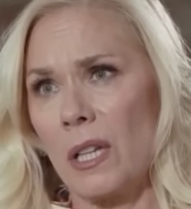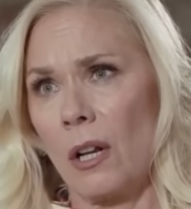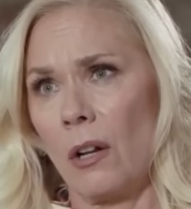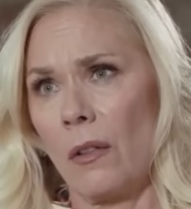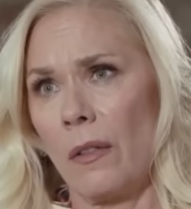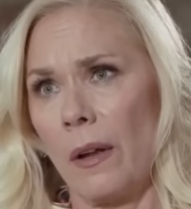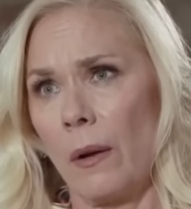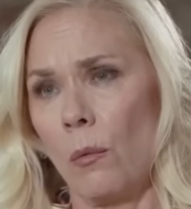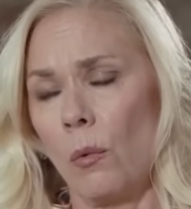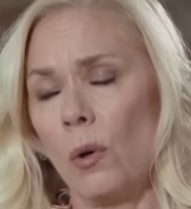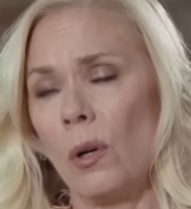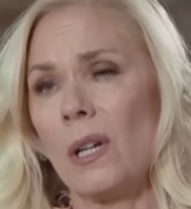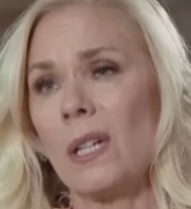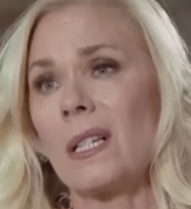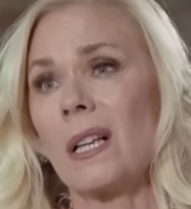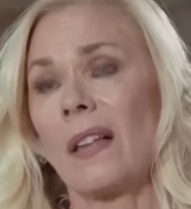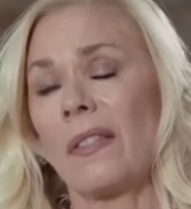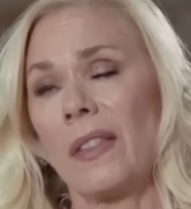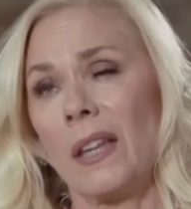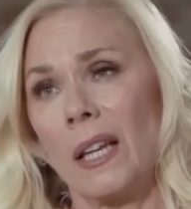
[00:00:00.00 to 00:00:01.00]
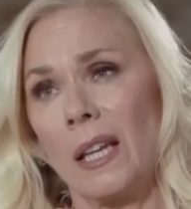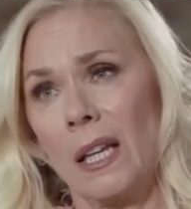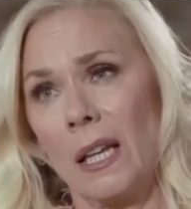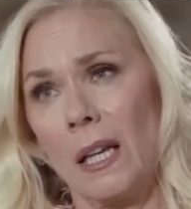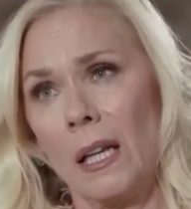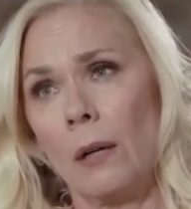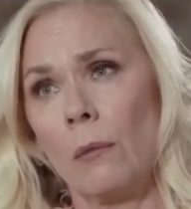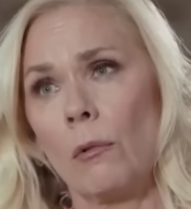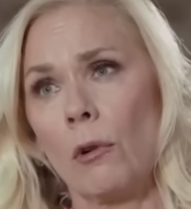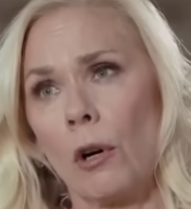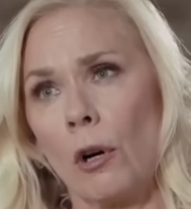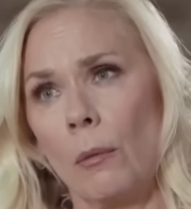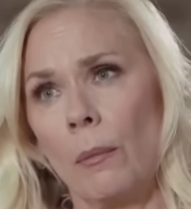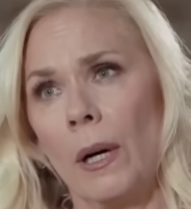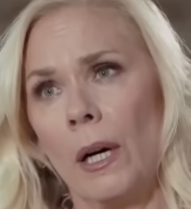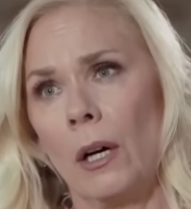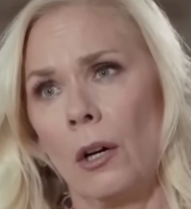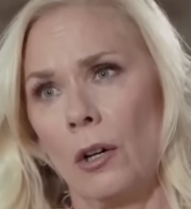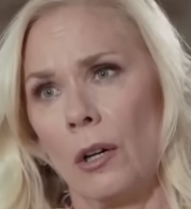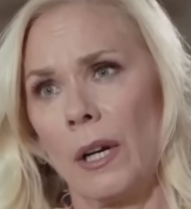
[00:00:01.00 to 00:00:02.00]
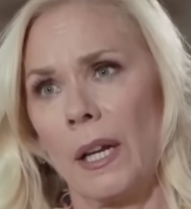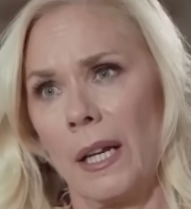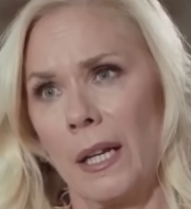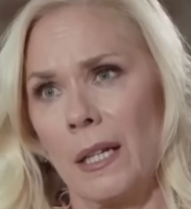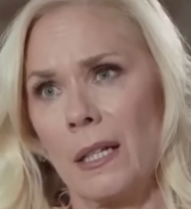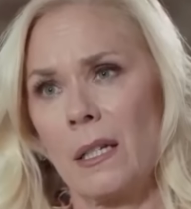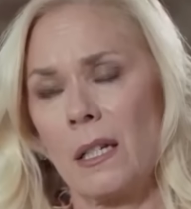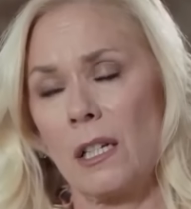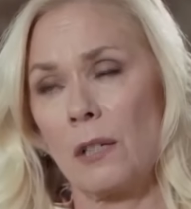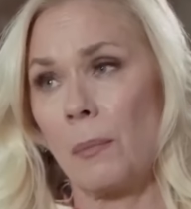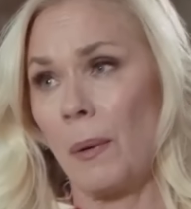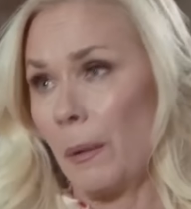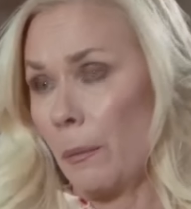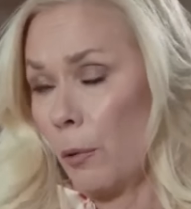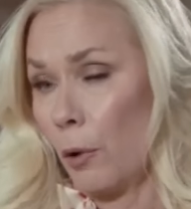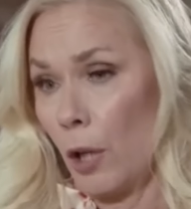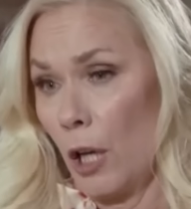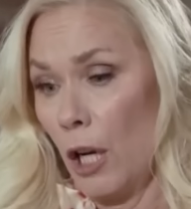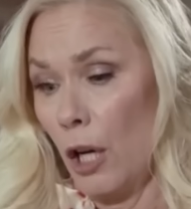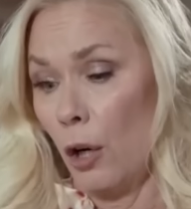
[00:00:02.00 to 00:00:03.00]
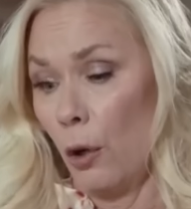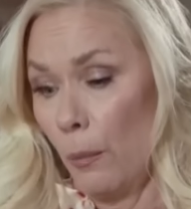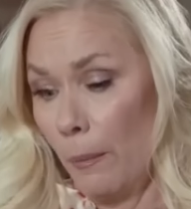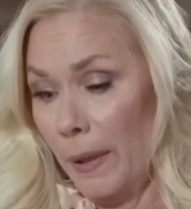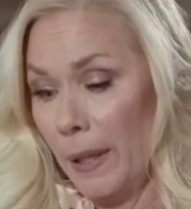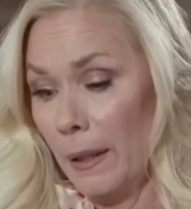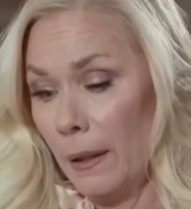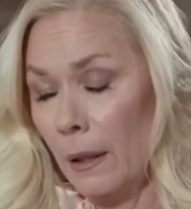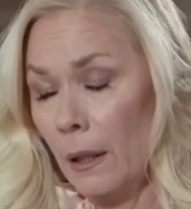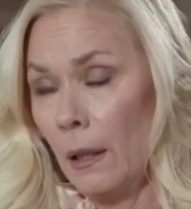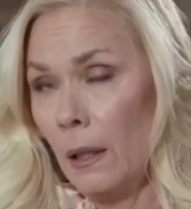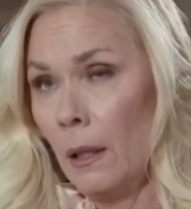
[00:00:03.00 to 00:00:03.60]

as all that was, I think it helped grow my audience because yeah. people were at home and